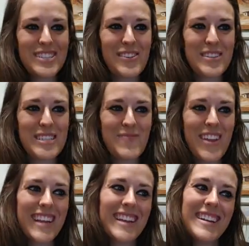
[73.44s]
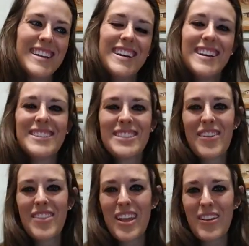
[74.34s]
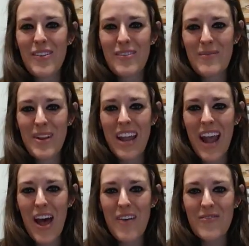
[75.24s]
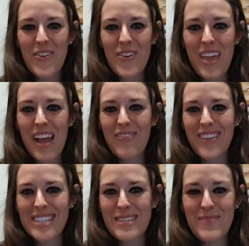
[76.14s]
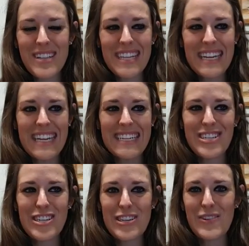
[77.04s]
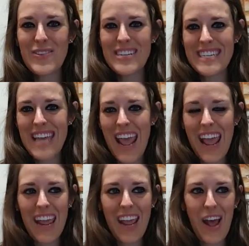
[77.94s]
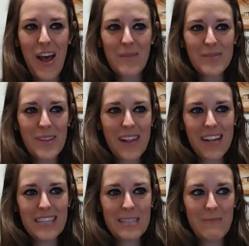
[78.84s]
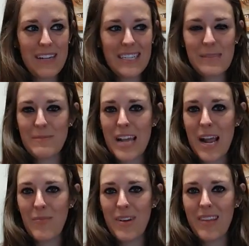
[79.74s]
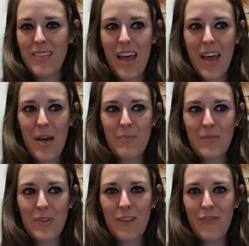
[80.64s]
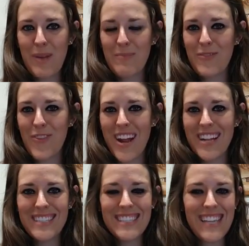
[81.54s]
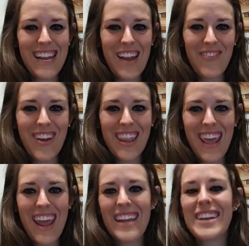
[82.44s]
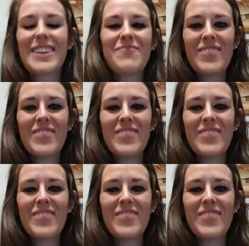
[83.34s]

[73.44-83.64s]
so to speak. So thank you everybody um, for that flexibility today, um, so that I can spend some time with um, good family friends and everything.